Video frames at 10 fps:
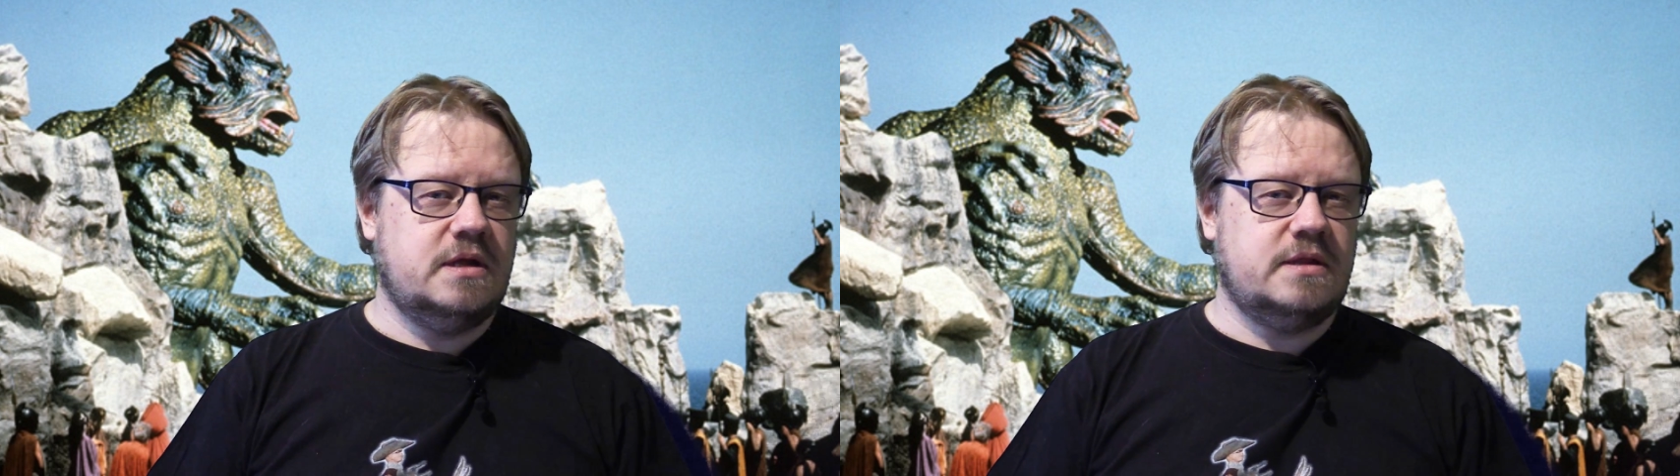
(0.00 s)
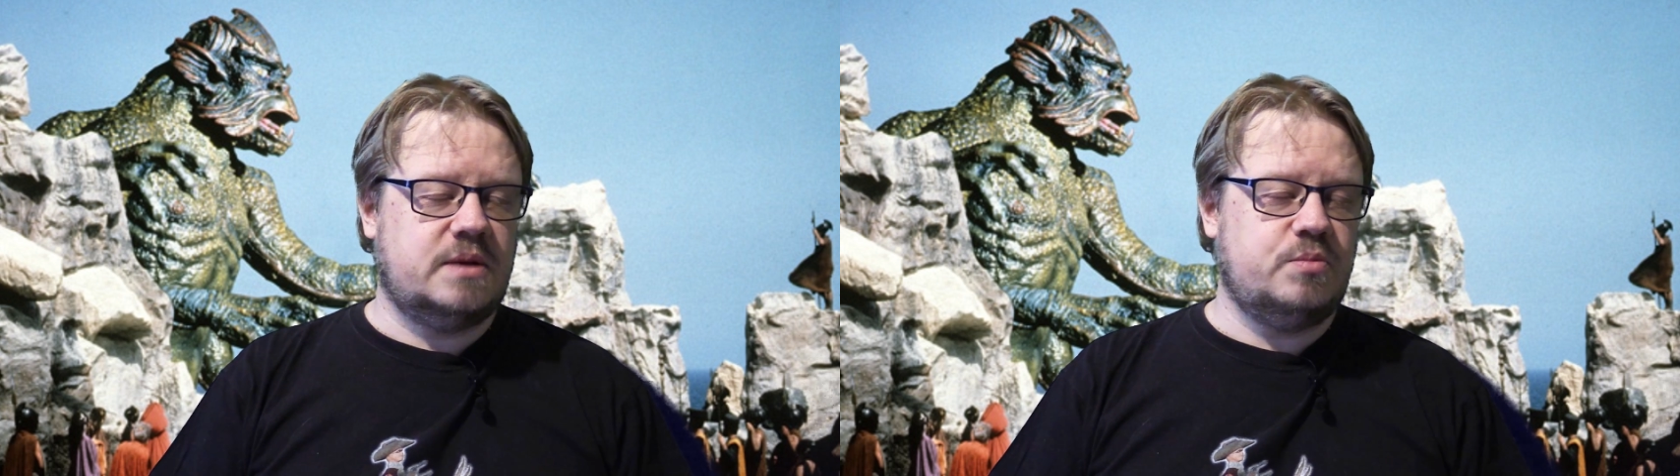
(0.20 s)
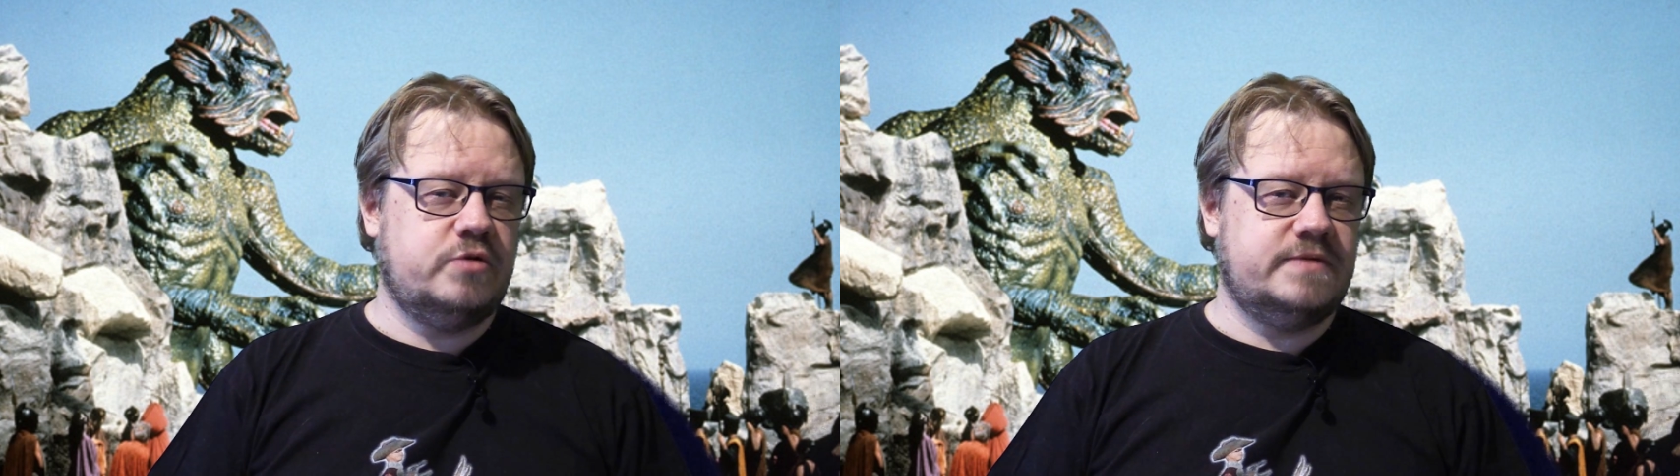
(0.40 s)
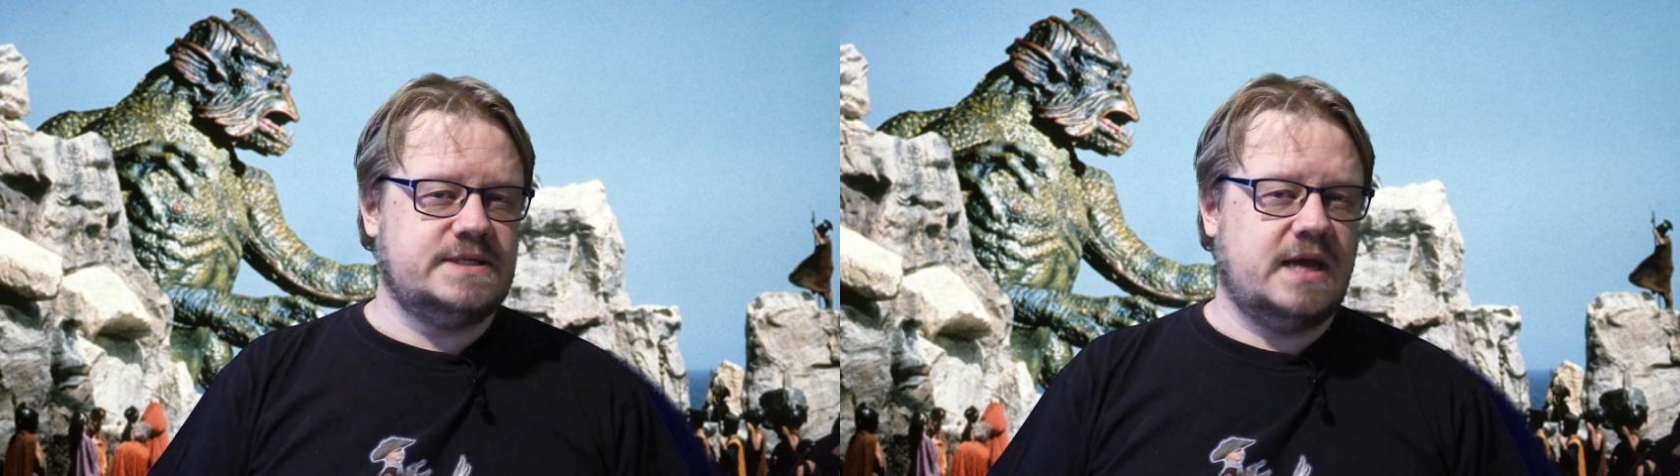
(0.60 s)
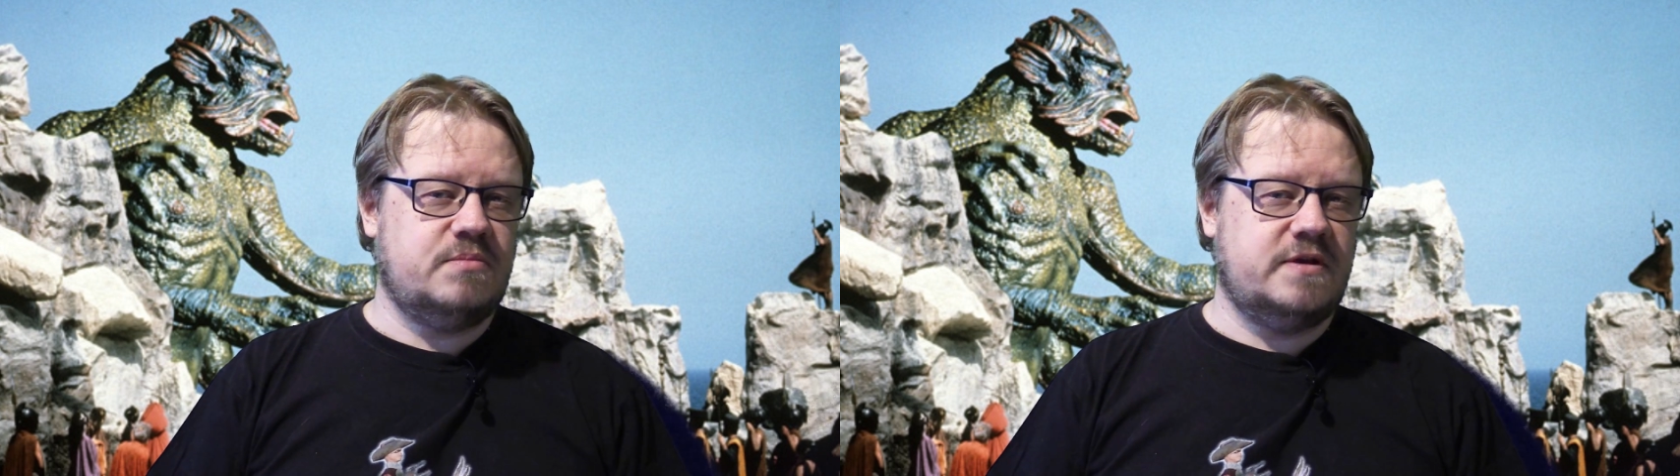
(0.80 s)
that movies
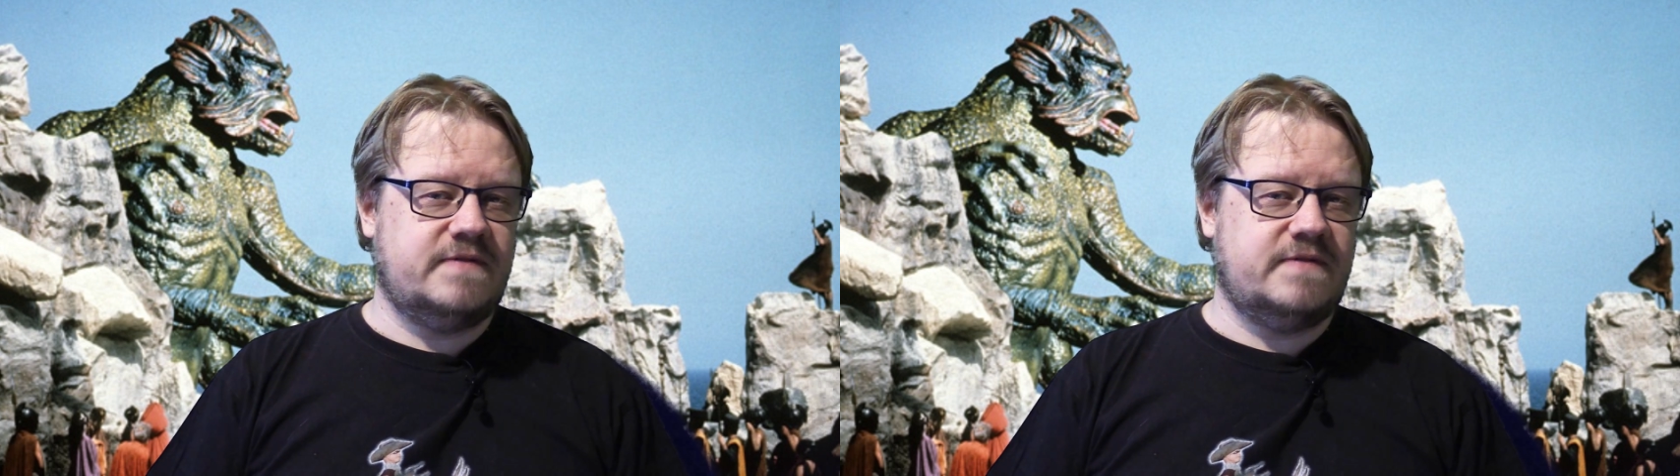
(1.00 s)
can be